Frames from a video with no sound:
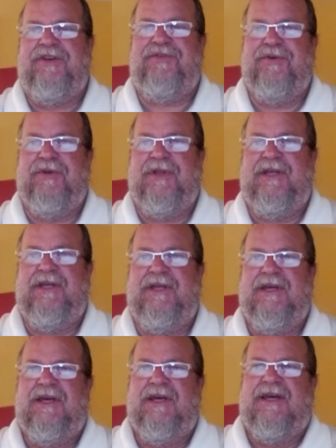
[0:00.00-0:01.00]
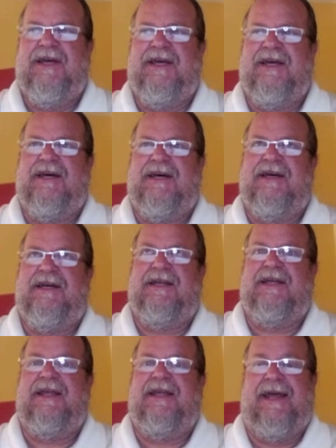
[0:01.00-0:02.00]
truly
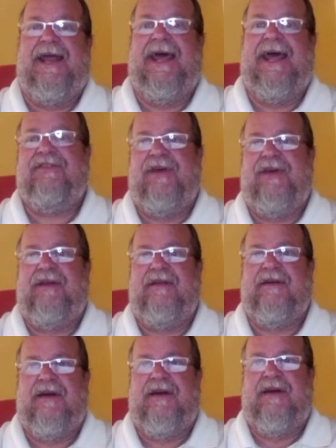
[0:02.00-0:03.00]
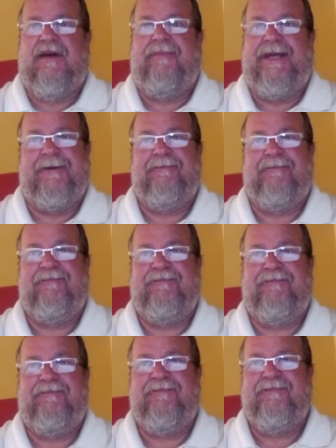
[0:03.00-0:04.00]
an asset to the company,
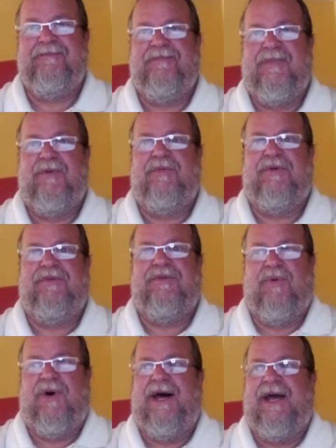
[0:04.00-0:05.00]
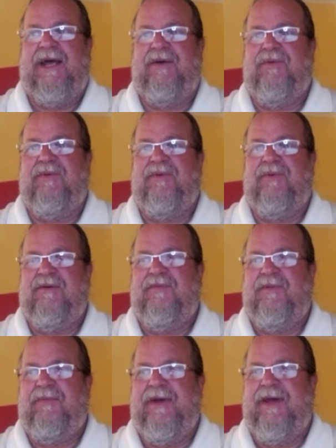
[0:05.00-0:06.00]
which is why we
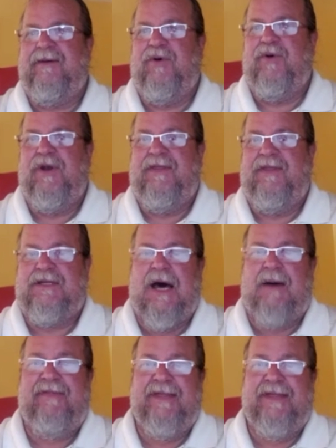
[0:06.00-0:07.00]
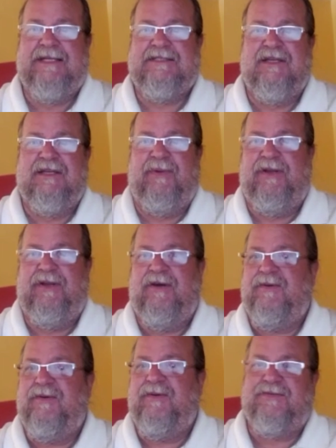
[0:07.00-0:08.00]
make them one of the top things that we do,
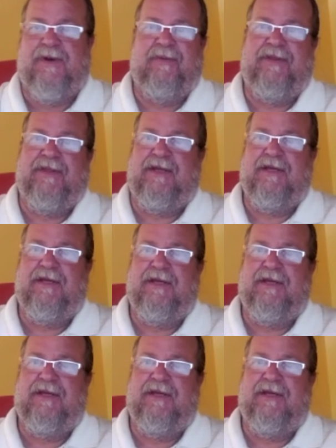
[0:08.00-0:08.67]
which is why we think